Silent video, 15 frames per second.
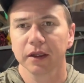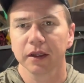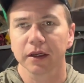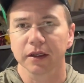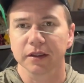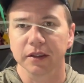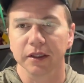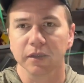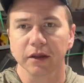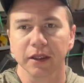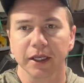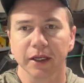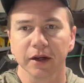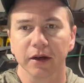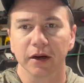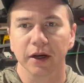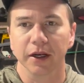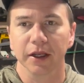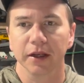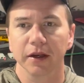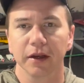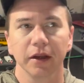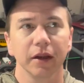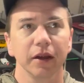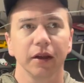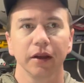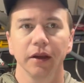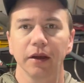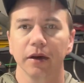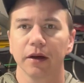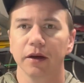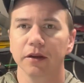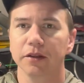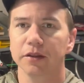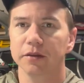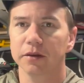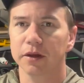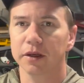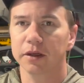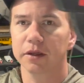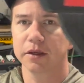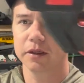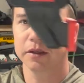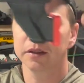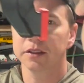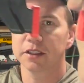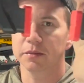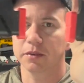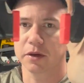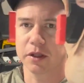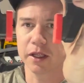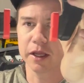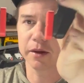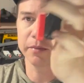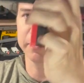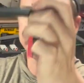steel leader on it, onto a simple clamp,